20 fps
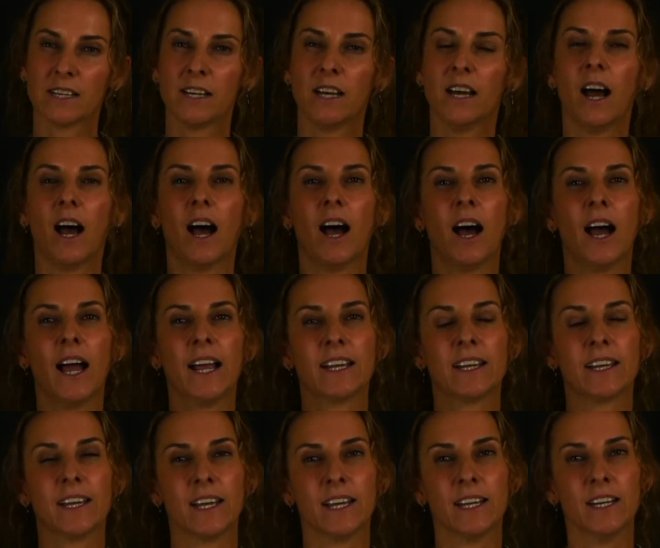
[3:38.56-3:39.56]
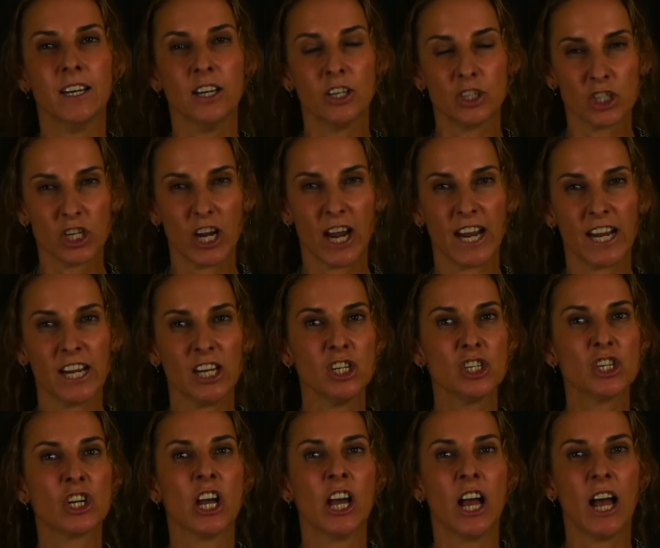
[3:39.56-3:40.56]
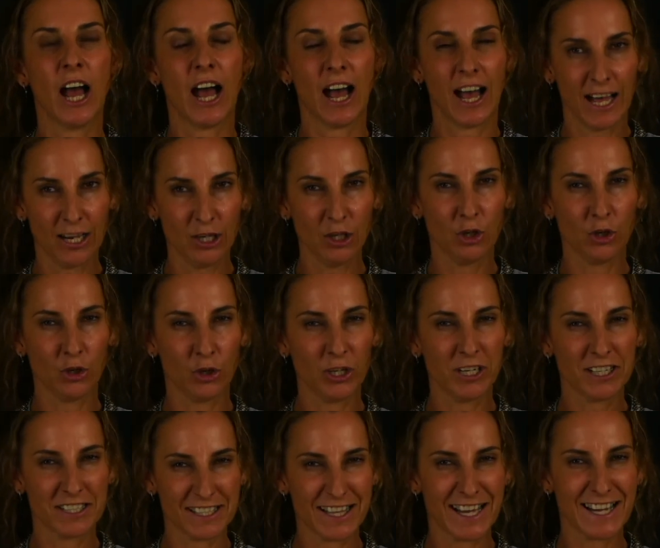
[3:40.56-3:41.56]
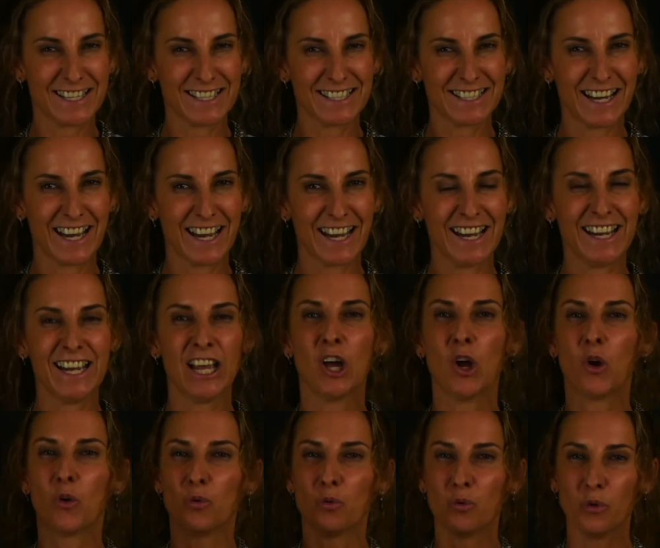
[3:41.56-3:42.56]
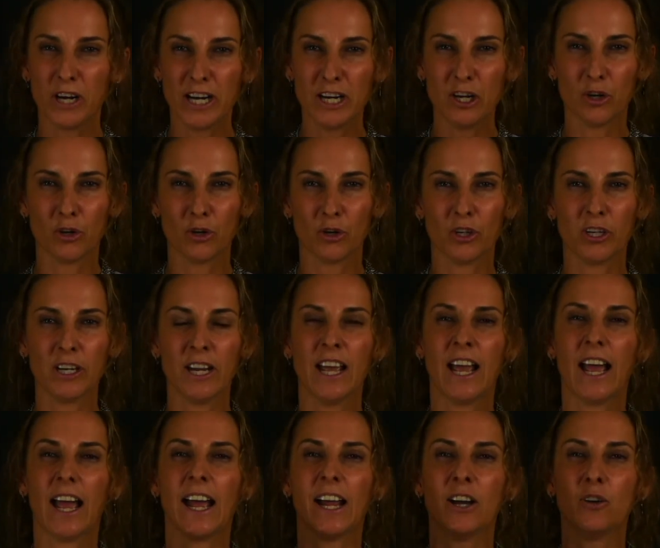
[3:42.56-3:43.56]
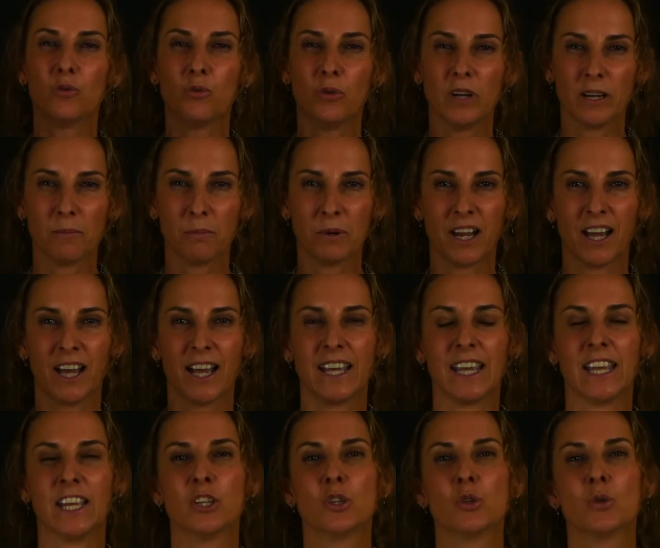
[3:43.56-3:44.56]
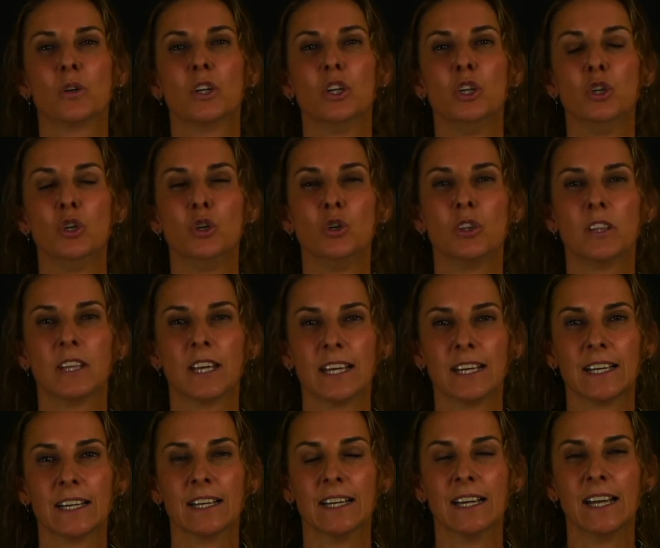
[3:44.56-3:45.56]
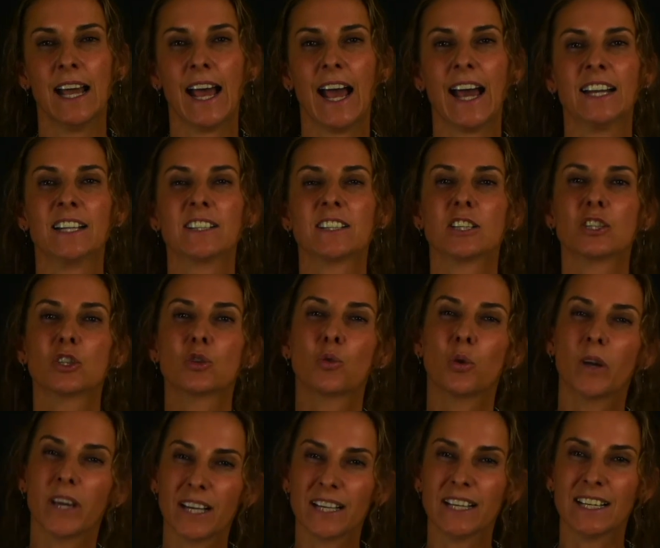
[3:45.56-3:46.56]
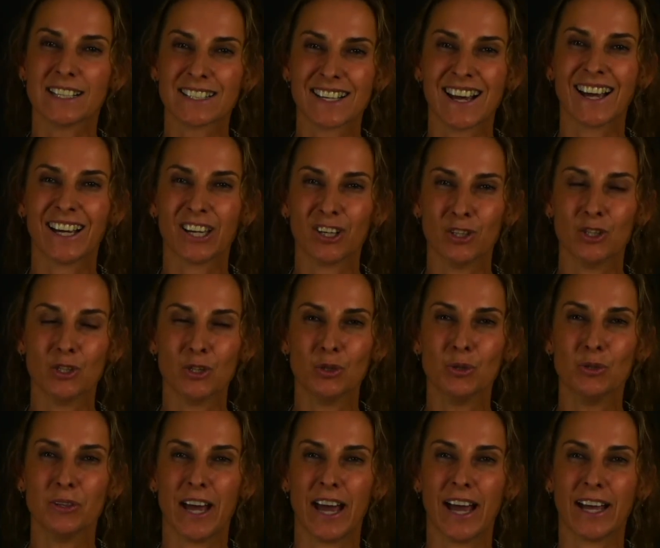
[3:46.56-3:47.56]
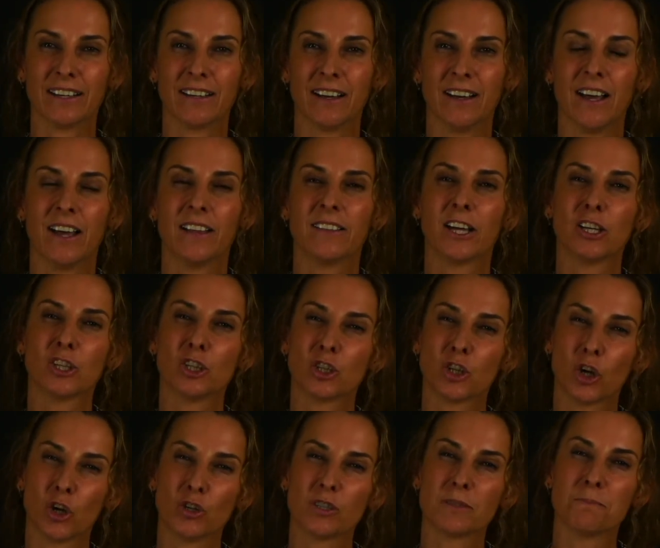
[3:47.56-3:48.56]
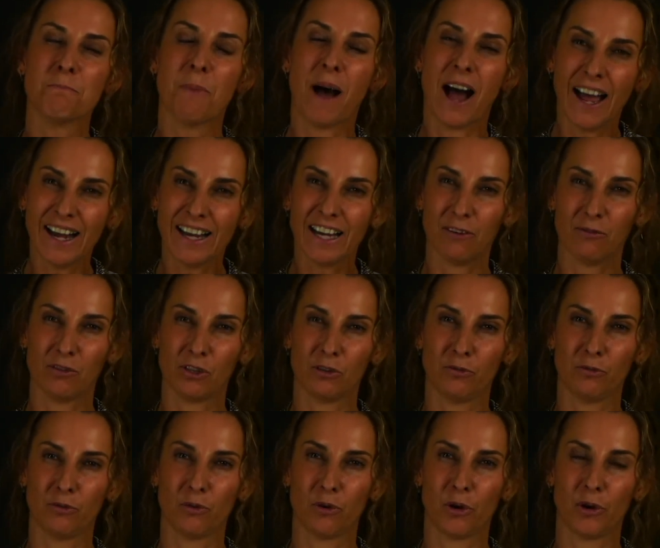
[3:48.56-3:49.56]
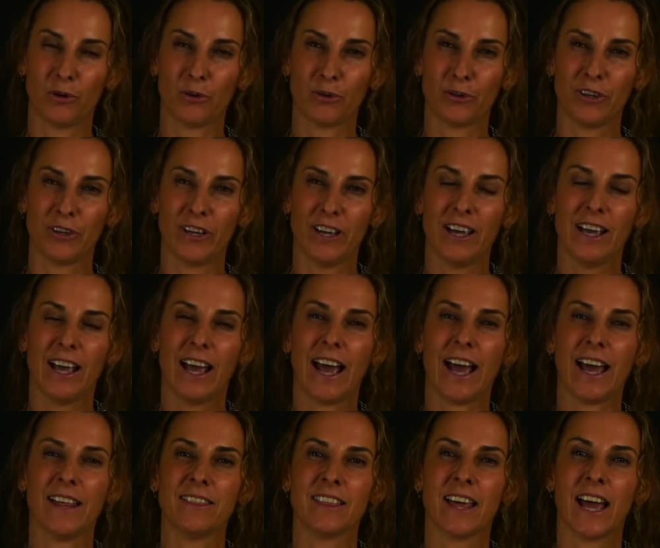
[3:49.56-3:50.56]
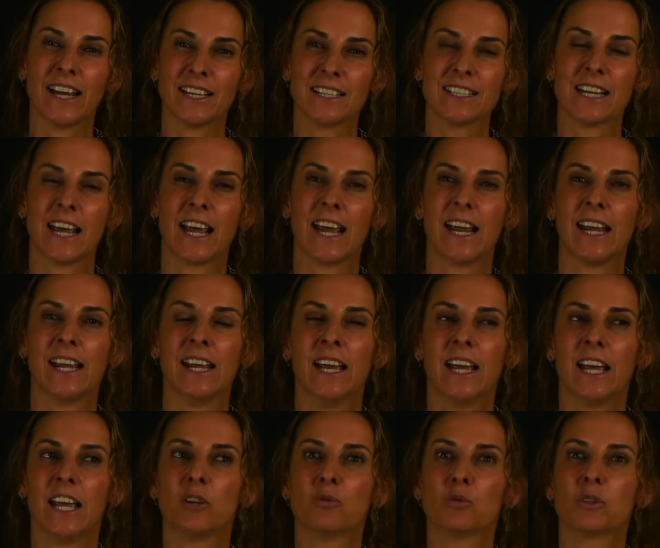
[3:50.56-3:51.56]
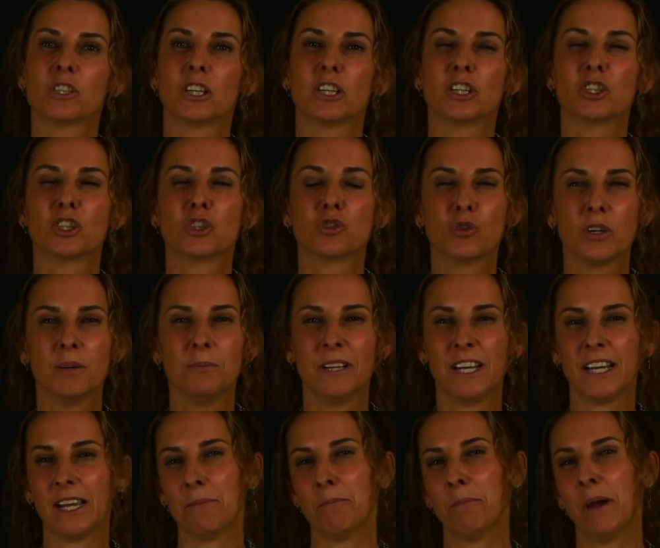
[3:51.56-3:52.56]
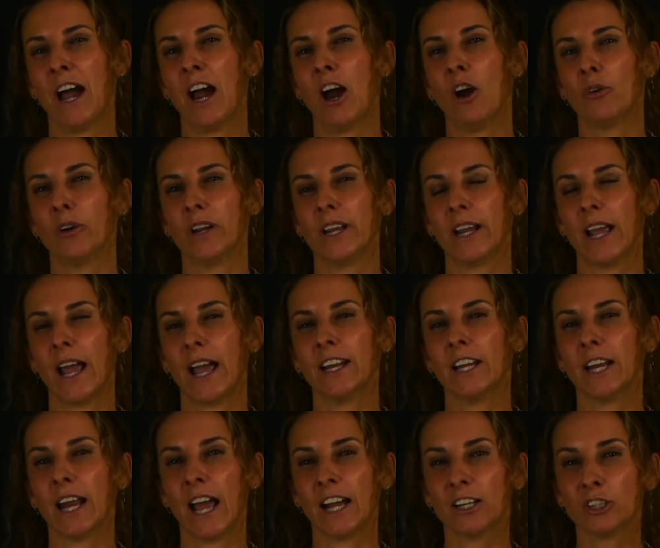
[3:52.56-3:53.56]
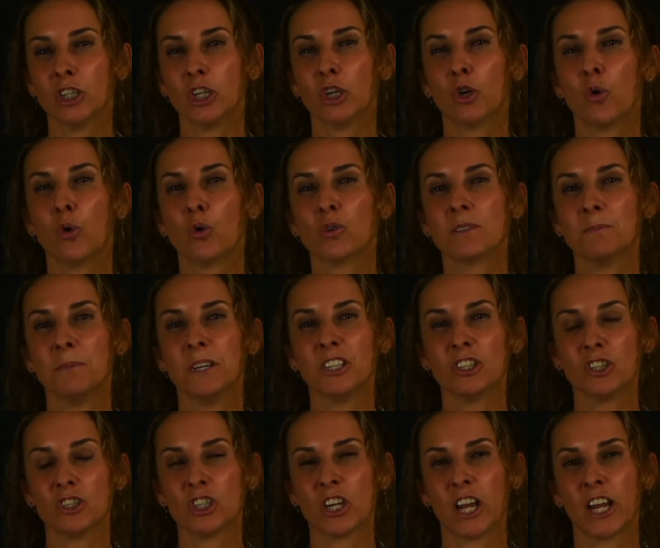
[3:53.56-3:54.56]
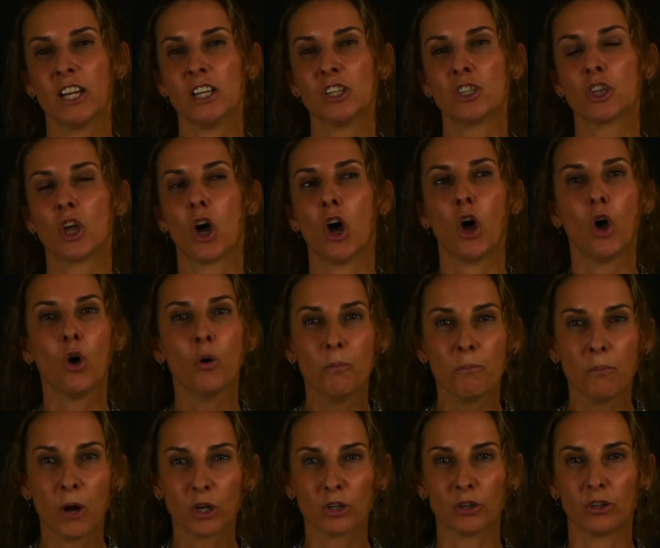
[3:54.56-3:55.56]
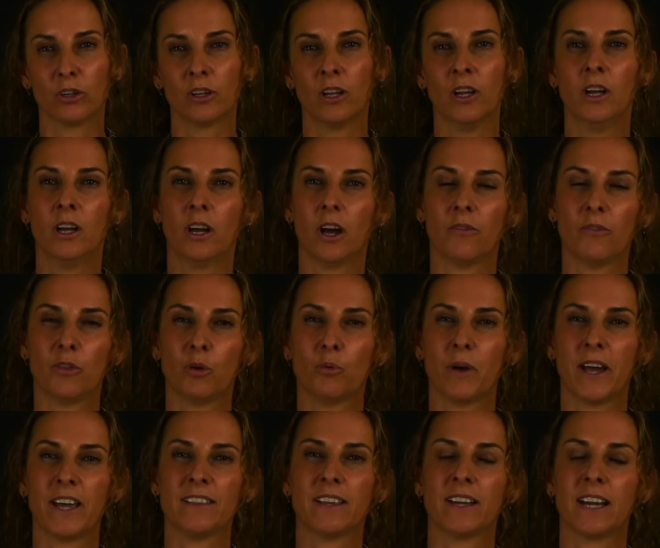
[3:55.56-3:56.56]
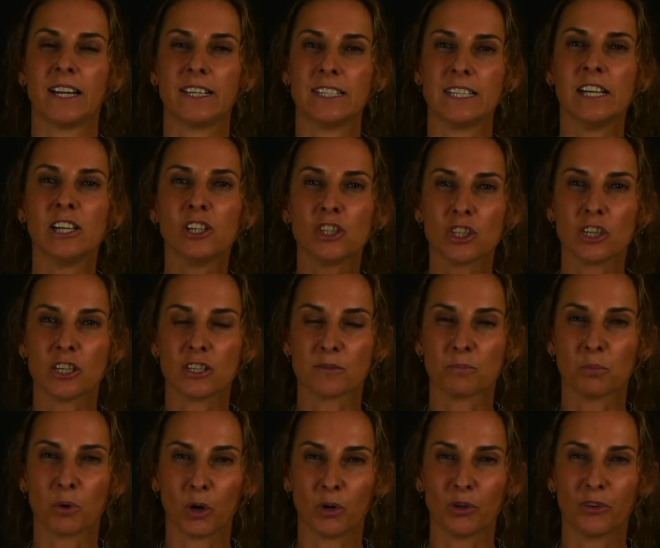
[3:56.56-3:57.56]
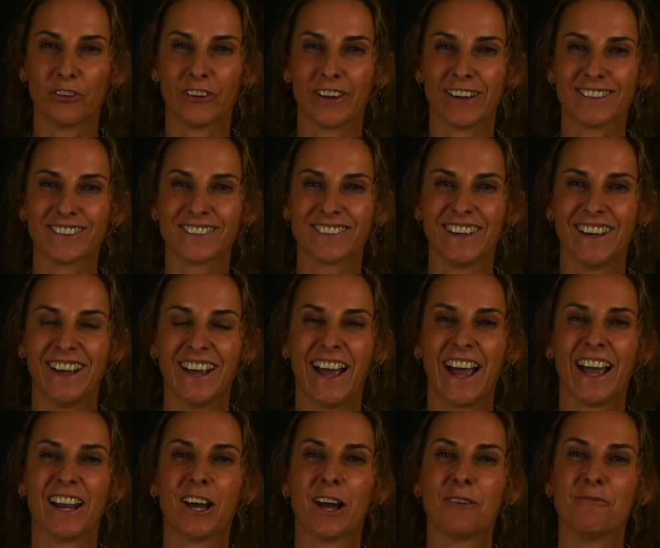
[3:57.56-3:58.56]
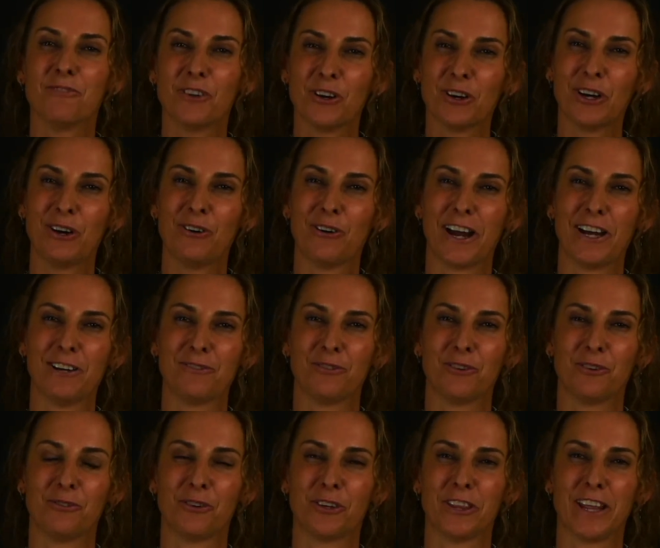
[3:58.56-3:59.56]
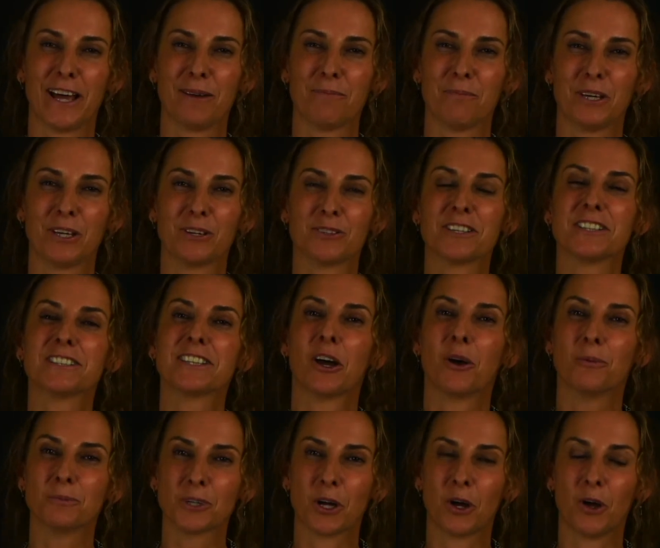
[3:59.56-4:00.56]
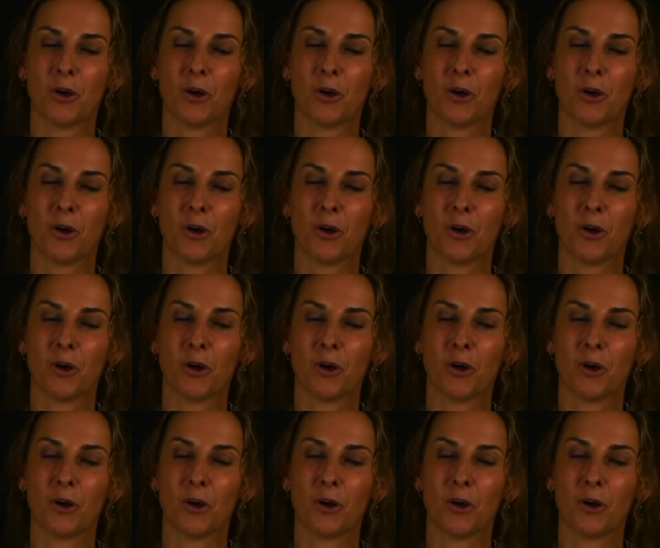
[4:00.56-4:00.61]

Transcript: I can change, unlearn, as they say, relearn, and reapply into a new thing. And it's as quickly as I can do that that shows my level of growth. And that day it was extremely empowering, and it actually caused me to change the whole model of the way that I teach this process. And I'm very grateful for that, because it's helped a whole